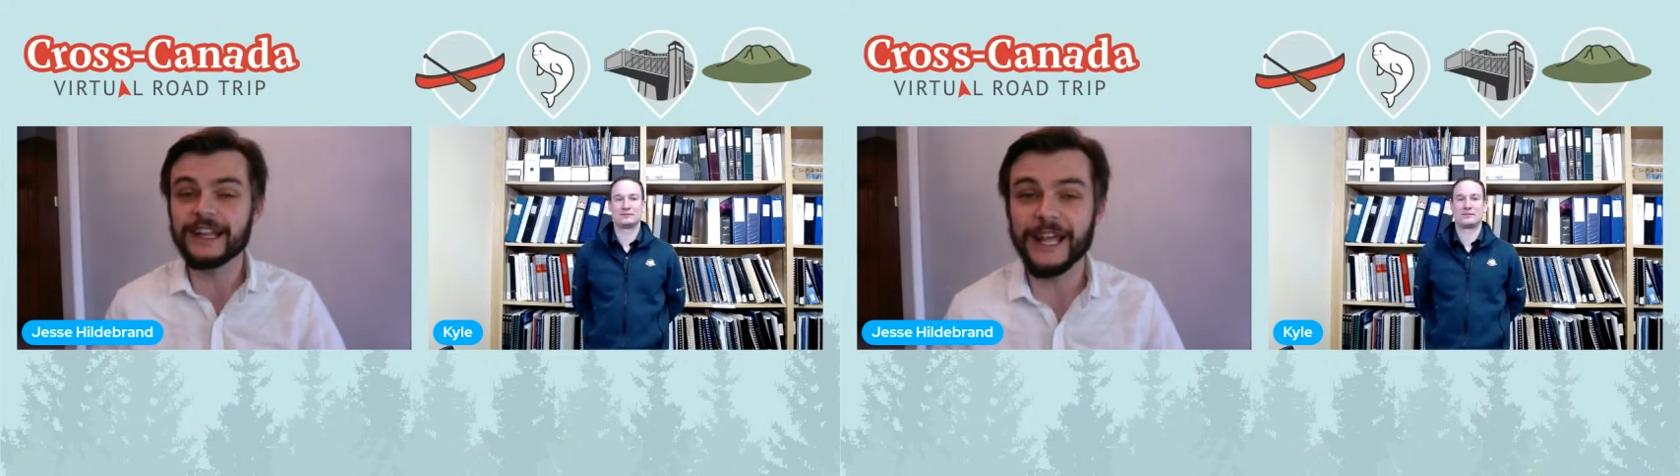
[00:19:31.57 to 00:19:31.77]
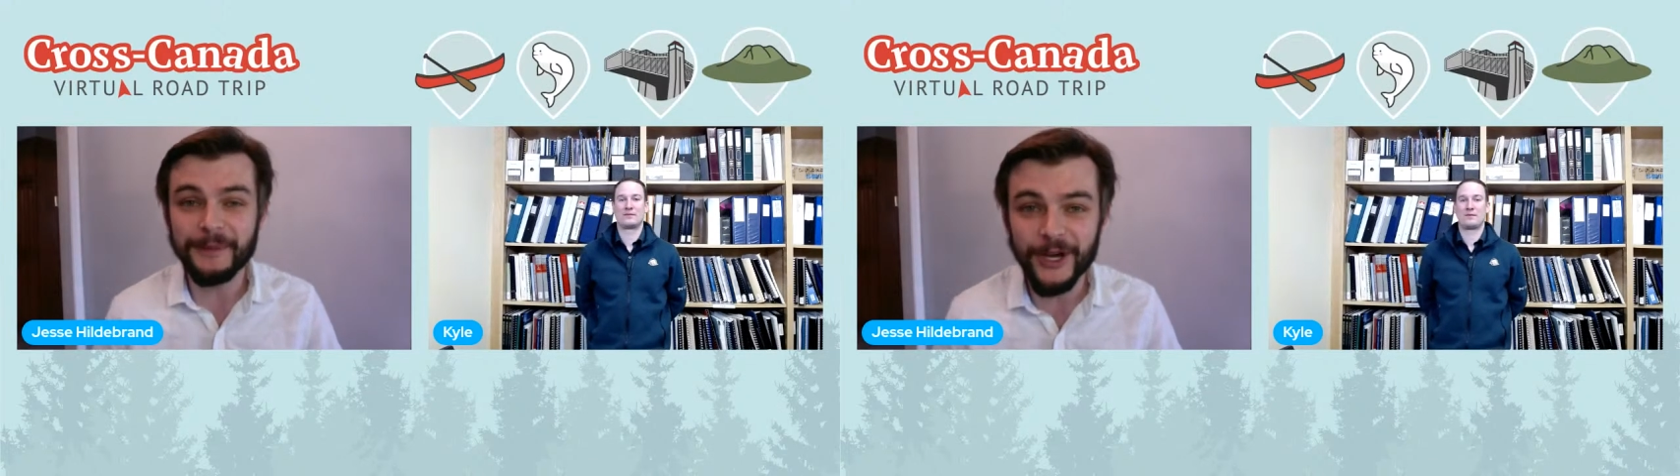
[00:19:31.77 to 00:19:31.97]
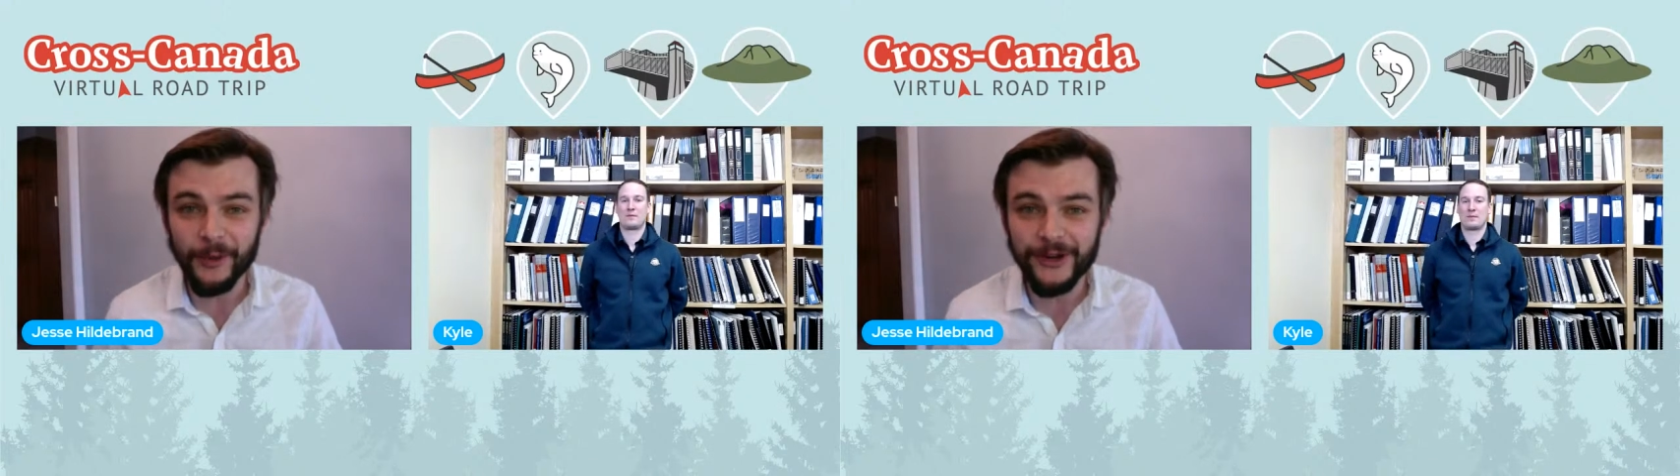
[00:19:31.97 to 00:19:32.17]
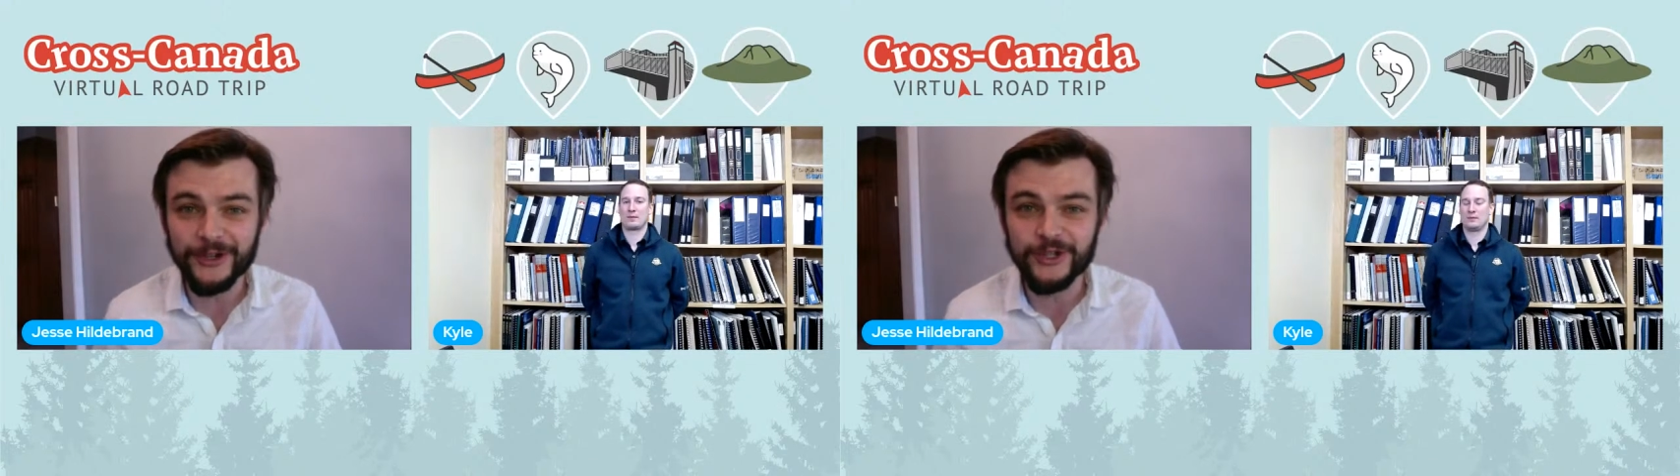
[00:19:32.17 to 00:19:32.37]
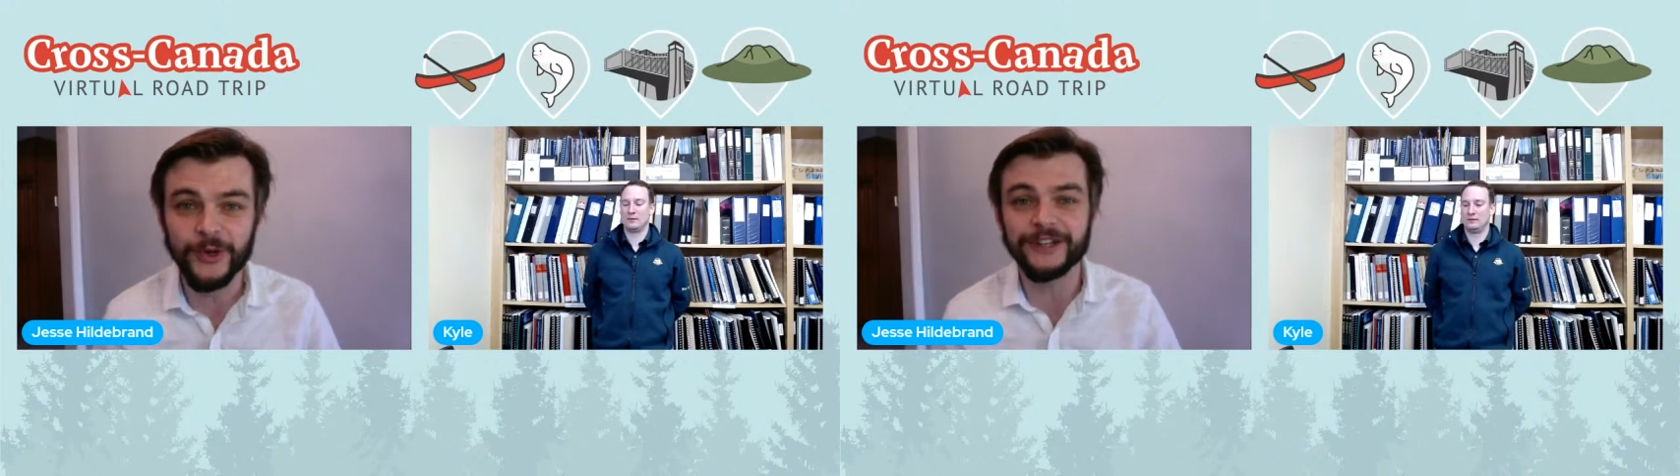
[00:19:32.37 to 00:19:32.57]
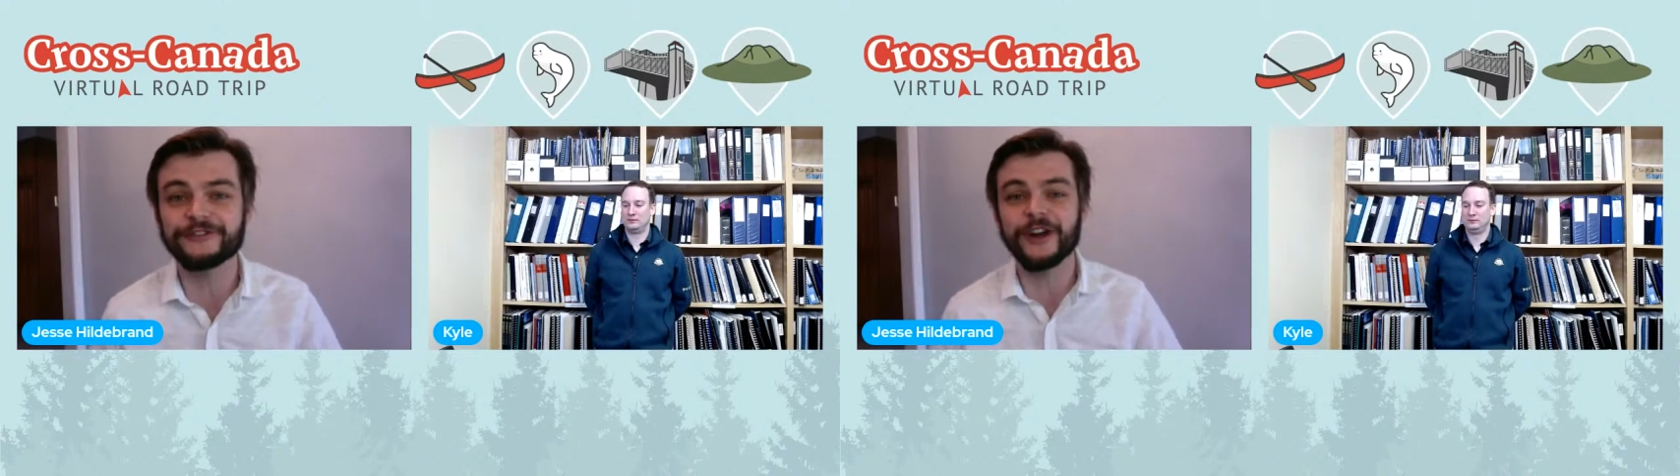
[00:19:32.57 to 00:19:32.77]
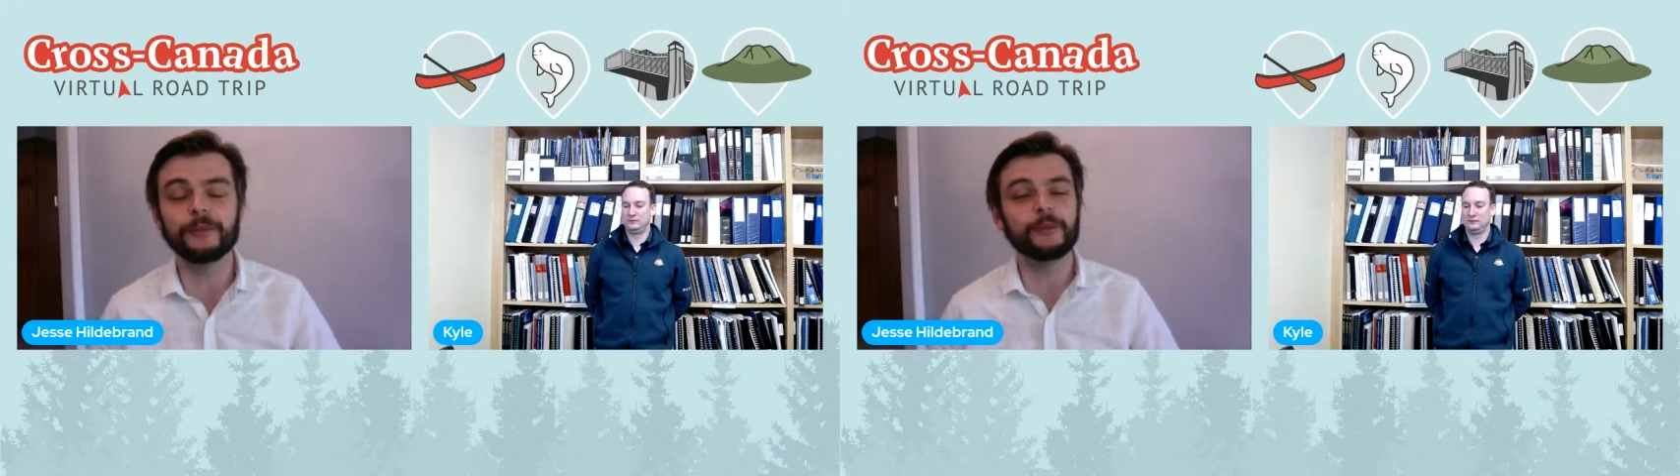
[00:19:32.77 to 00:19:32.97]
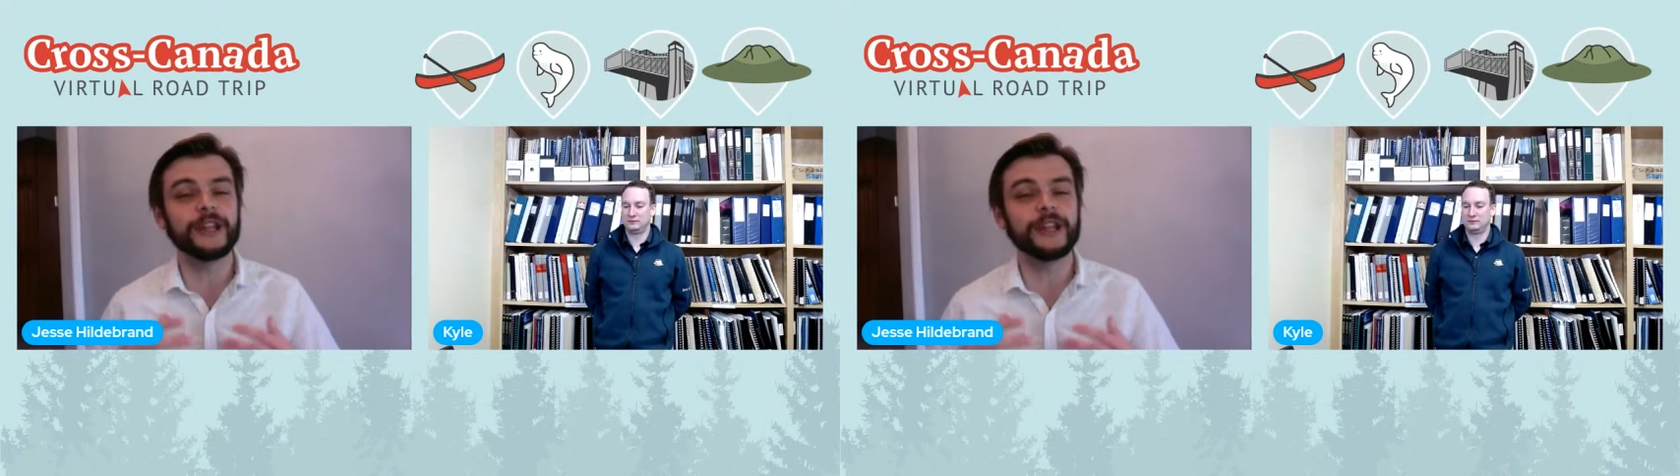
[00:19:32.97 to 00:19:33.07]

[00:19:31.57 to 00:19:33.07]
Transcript: let me know where you're joining from.